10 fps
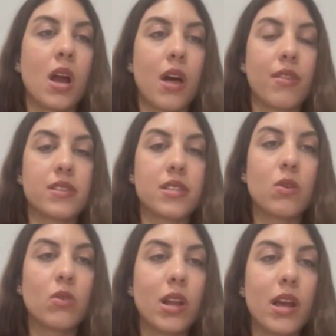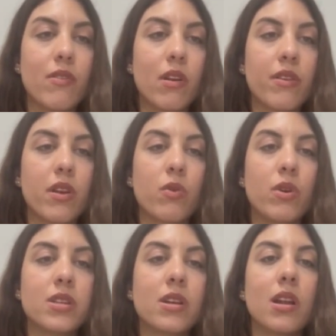At the second level, they
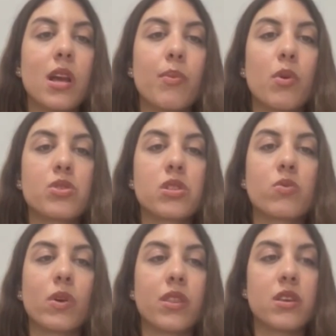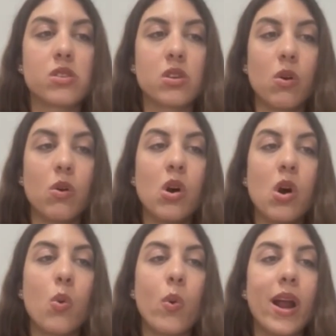critically approached what they saw,
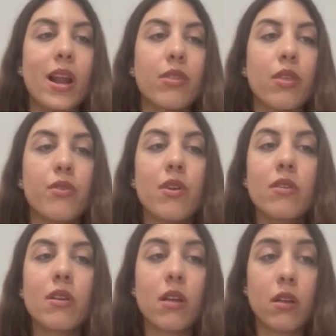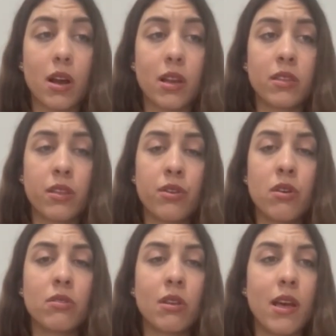while at the
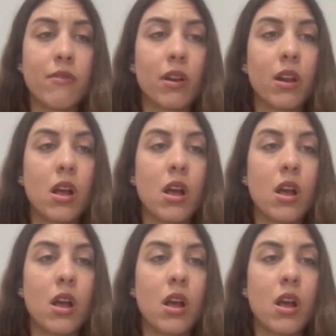third level,